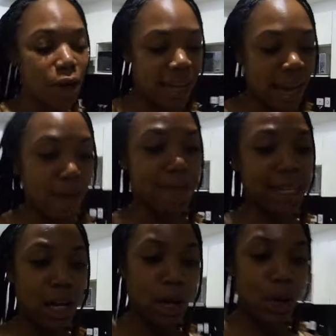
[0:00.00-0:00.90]
birthday
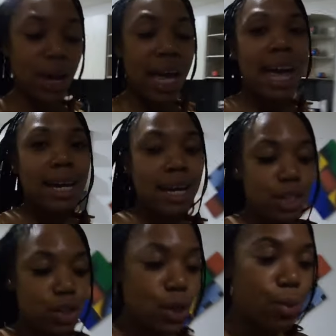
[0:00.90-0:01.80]
outfit though, because
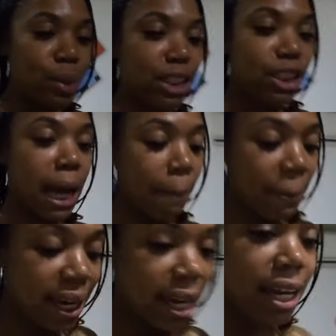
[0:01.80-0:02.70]
your girl went
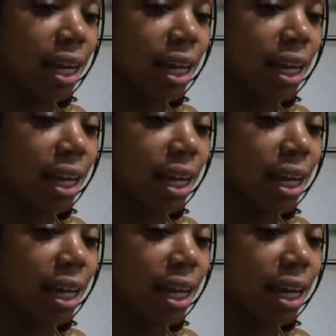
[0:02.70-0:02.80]
shopping